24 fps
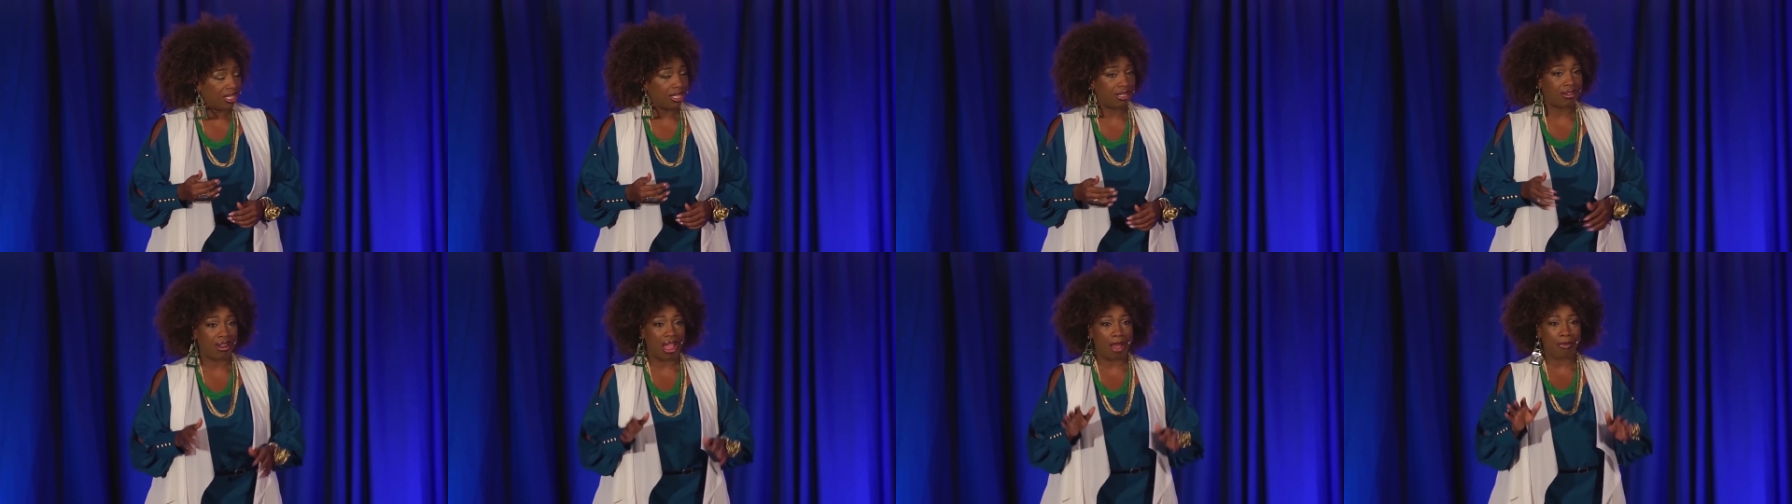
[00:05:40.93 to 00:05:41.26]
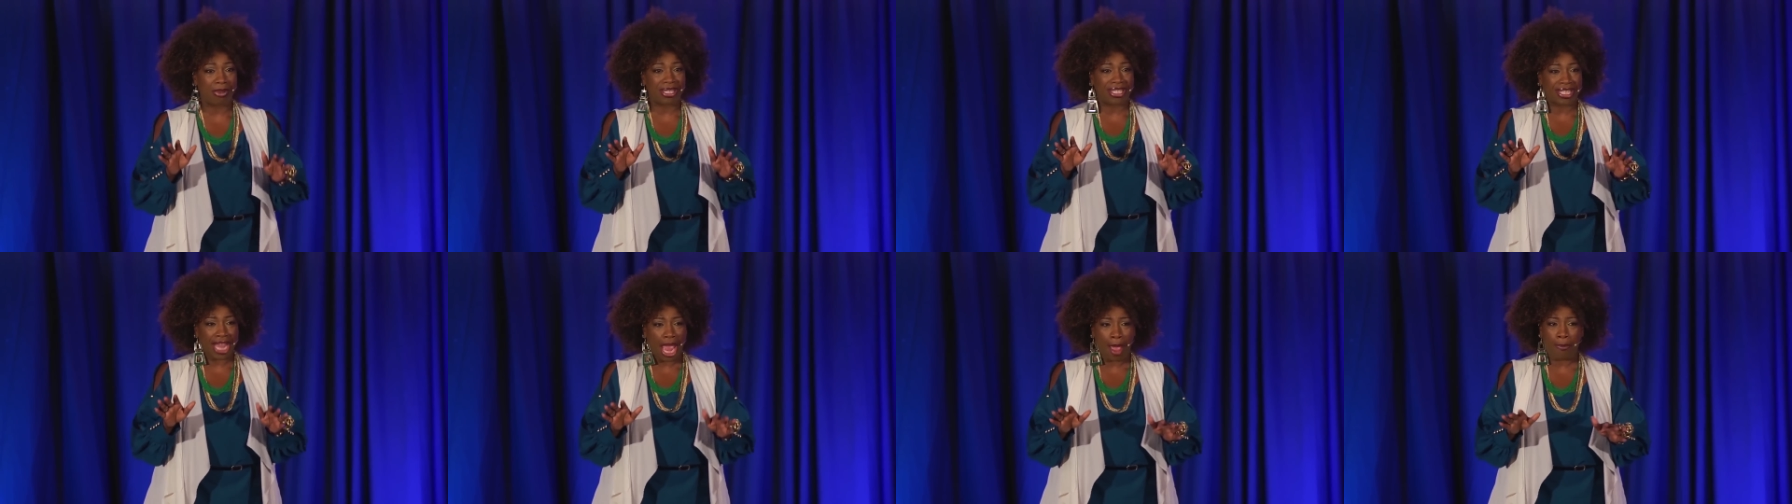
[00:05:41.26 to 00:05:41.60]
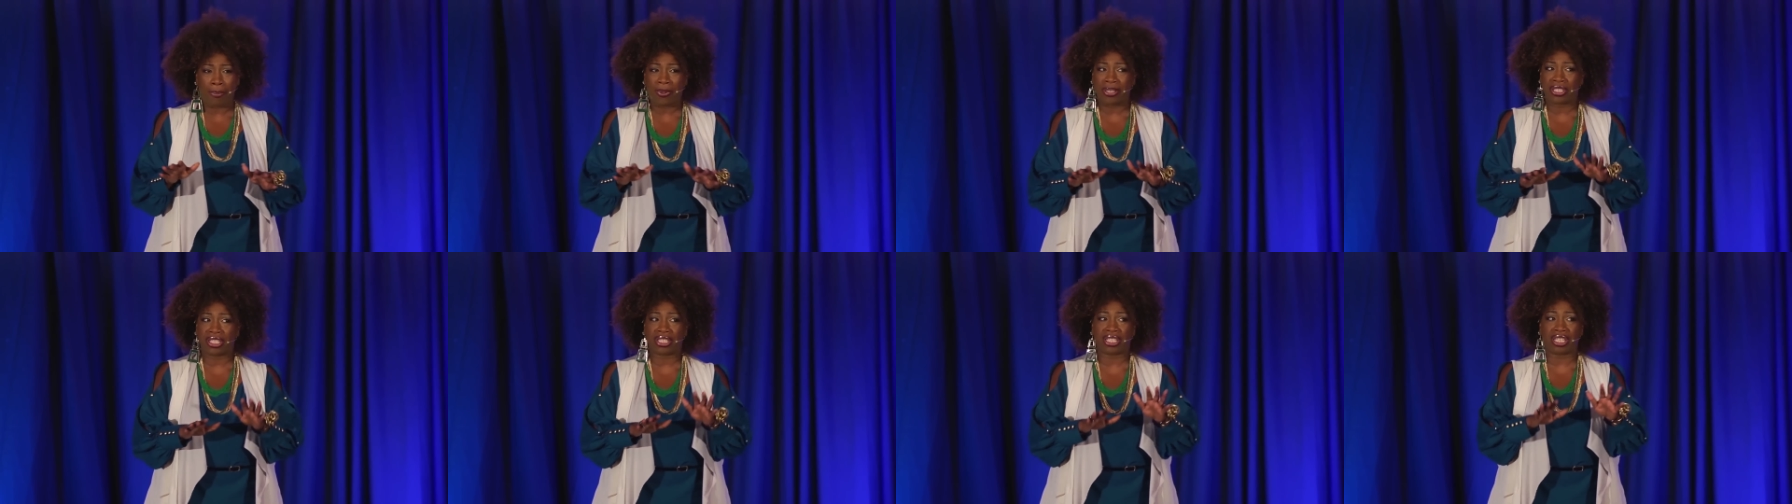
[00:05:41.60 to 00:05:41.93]
Now I'm gonna
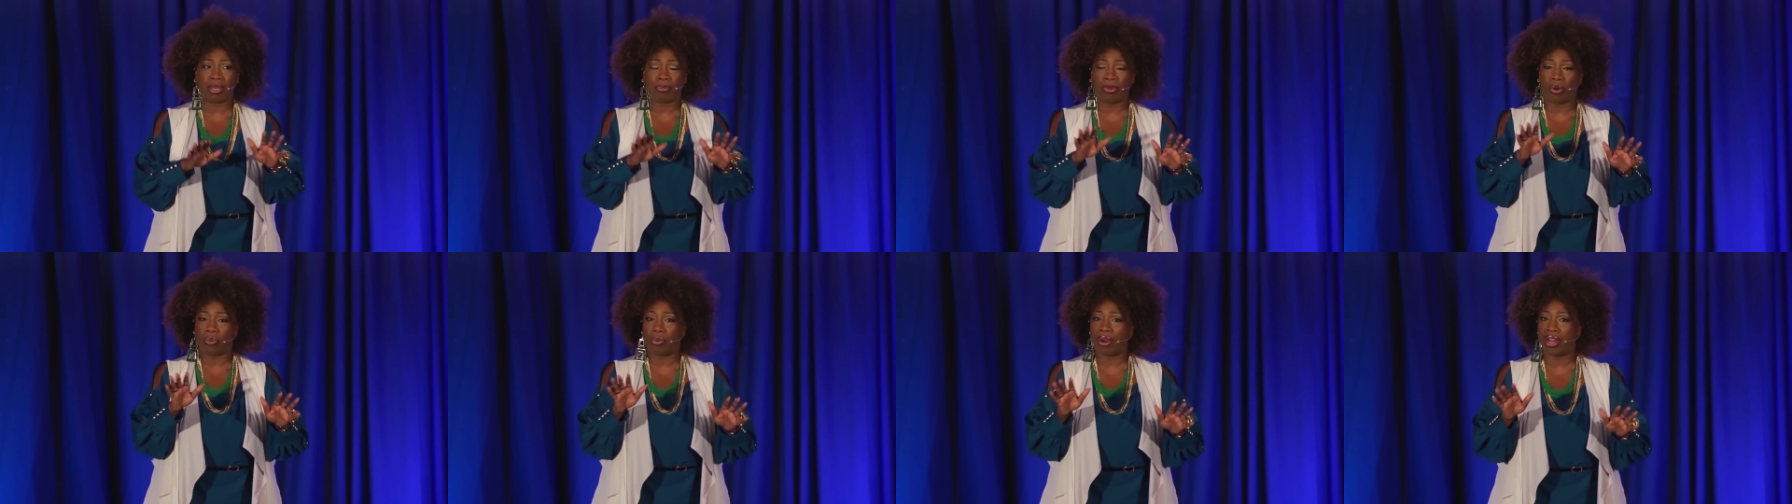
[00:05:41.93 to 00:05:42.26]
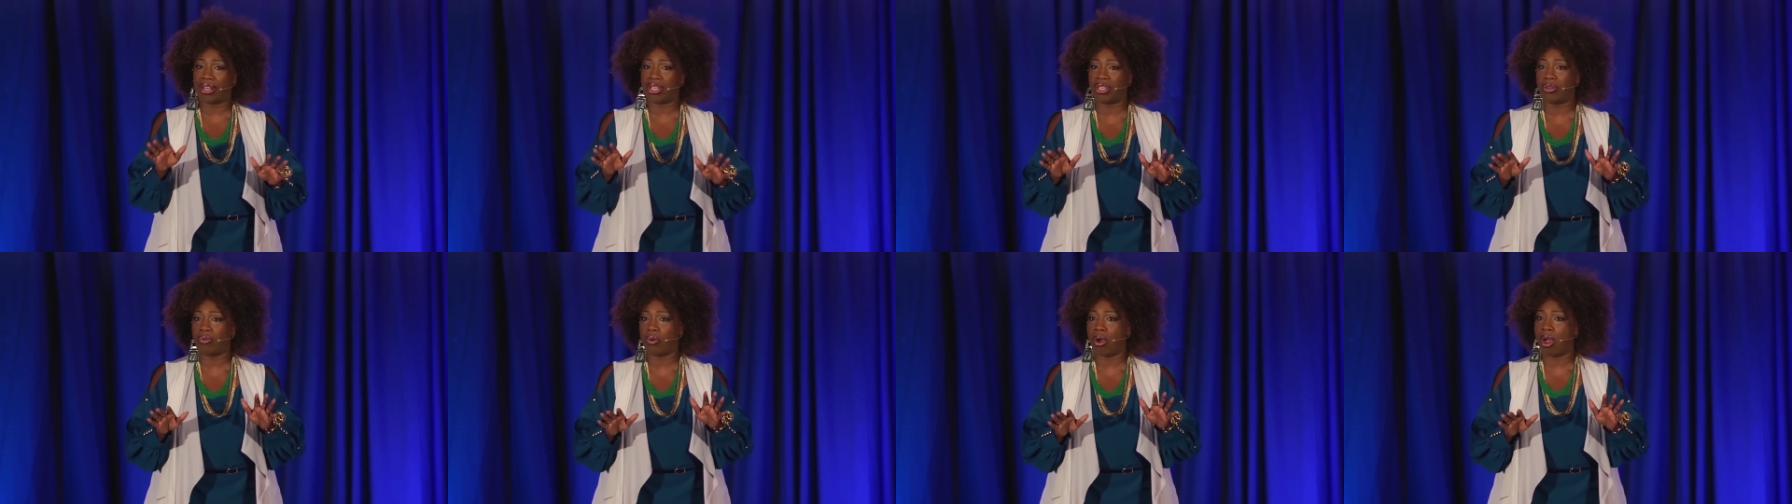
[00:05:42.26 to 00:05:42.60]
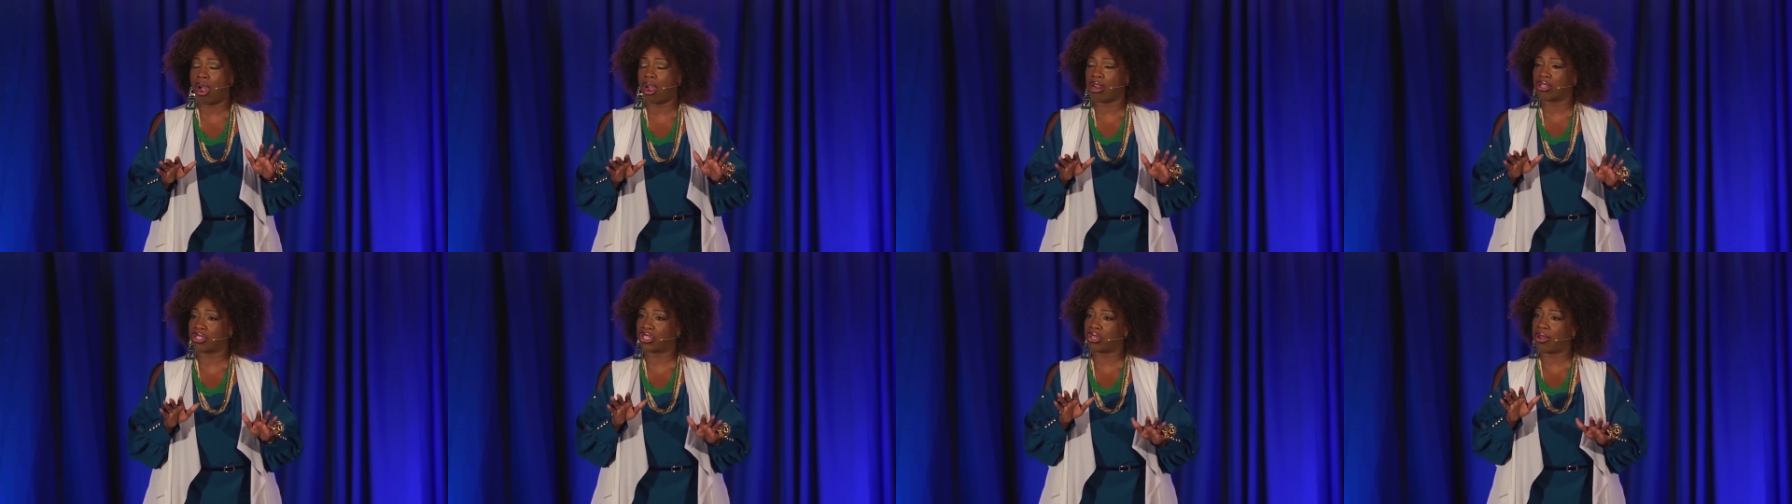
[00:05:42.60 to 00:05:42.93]
tap into some of where you
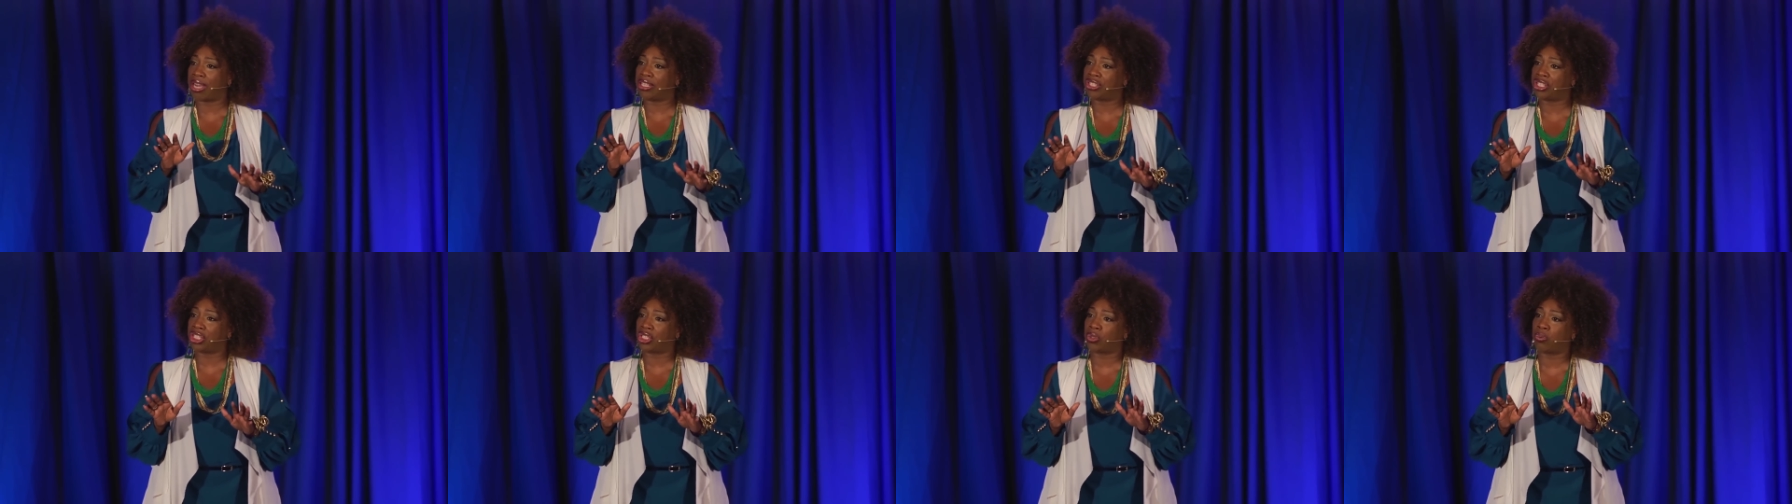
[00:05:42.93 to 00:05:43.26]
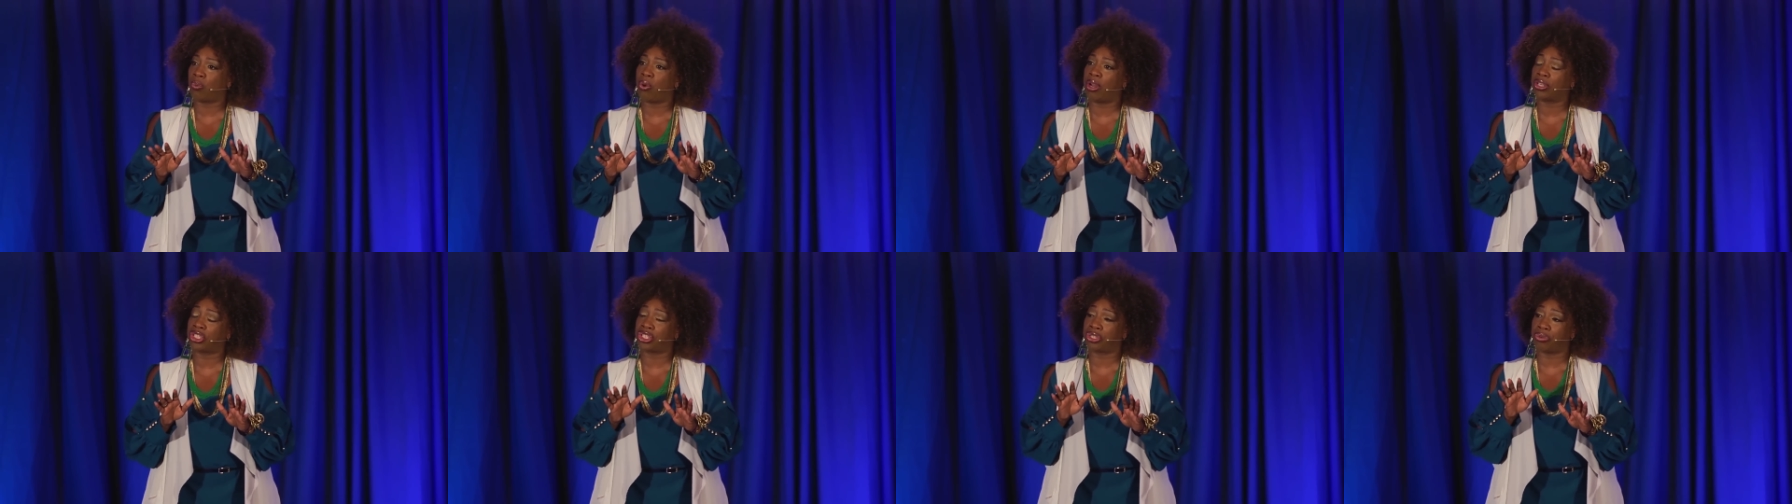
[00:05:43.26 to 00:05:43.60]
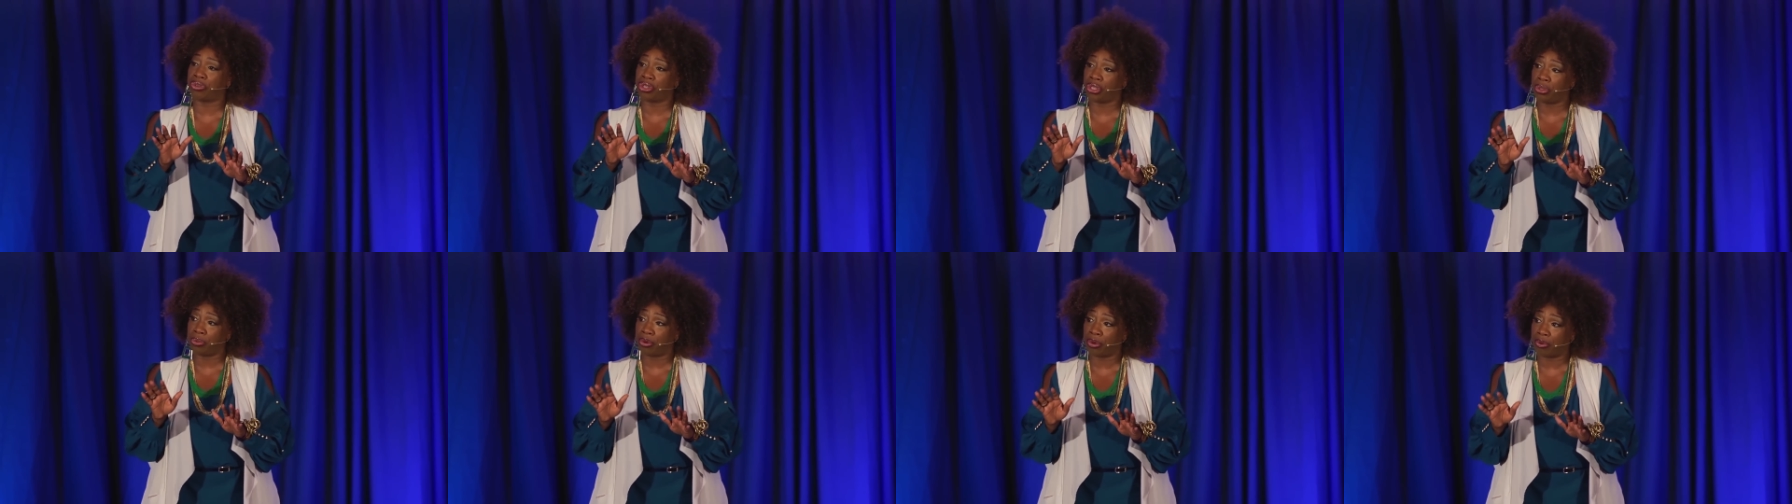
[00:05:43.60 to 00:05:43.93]
are, so I just want
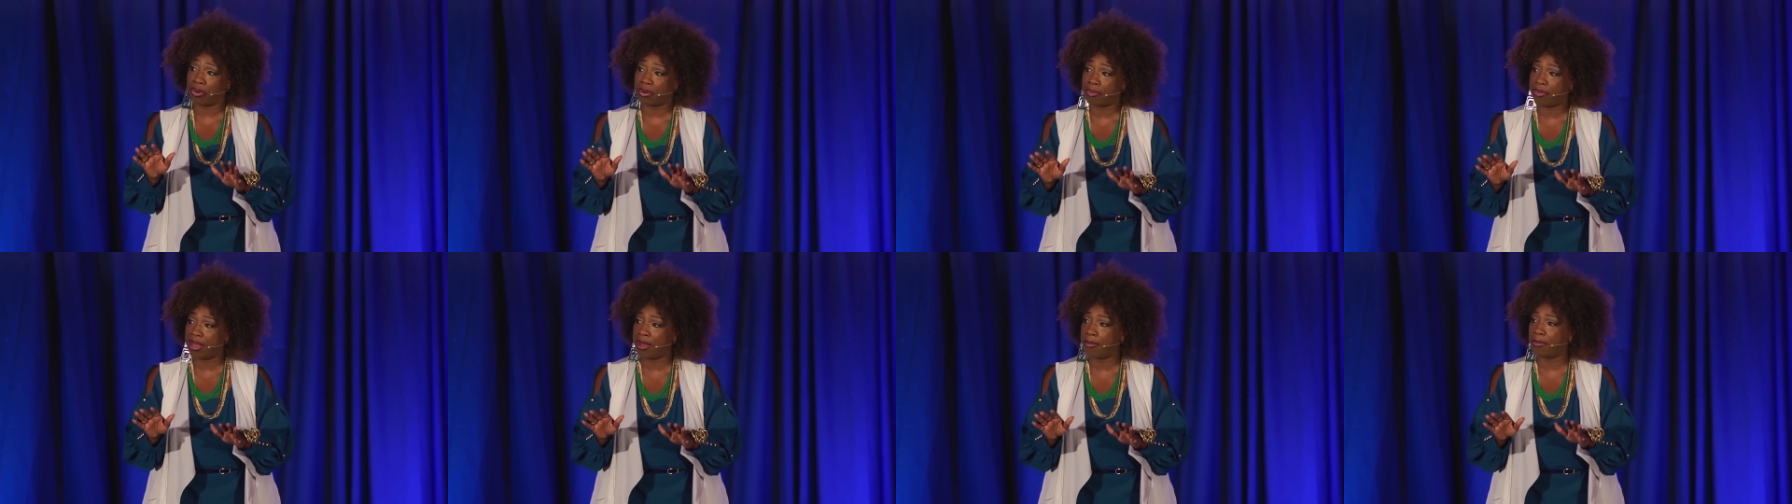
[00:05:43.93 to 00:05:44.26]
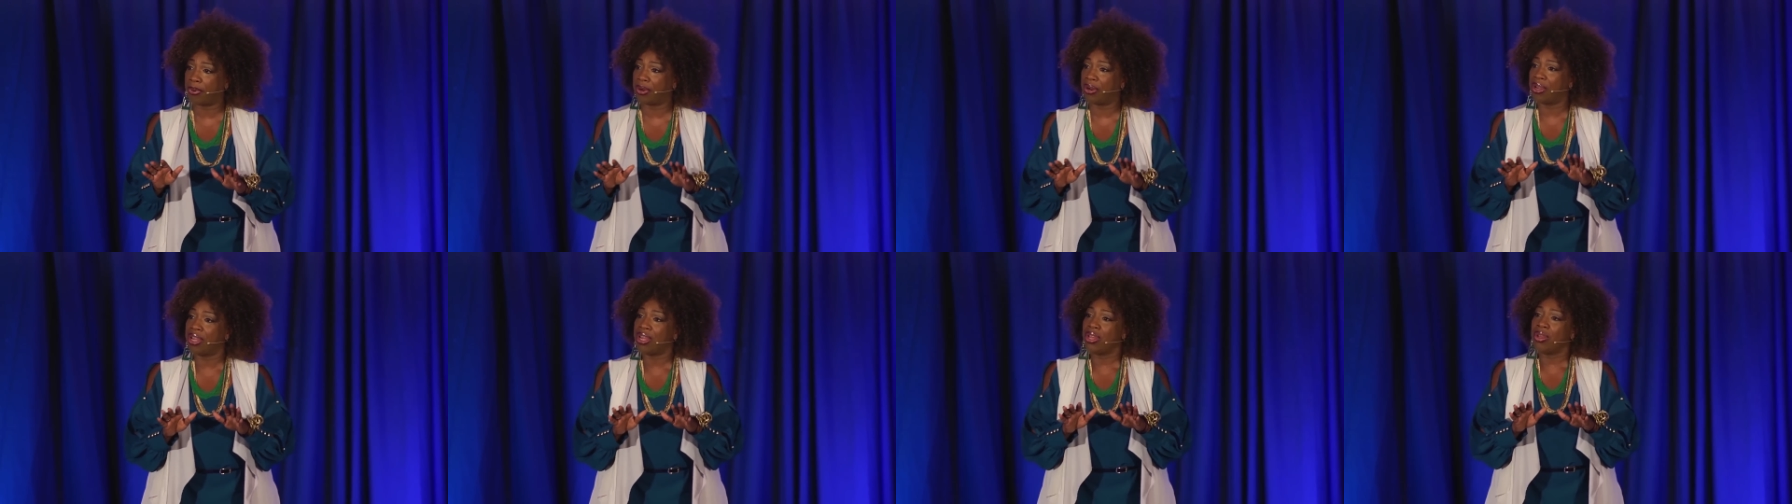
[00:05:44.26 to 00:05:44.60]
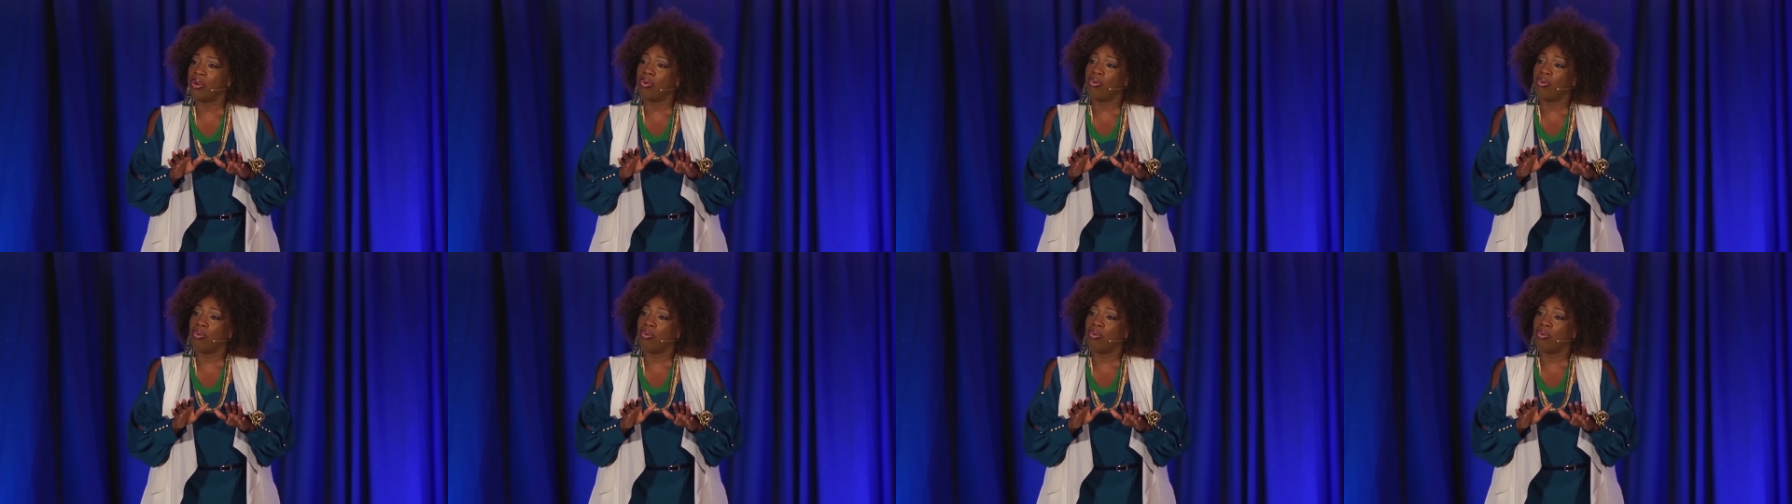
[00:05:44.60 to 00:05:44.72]
to, you to remember,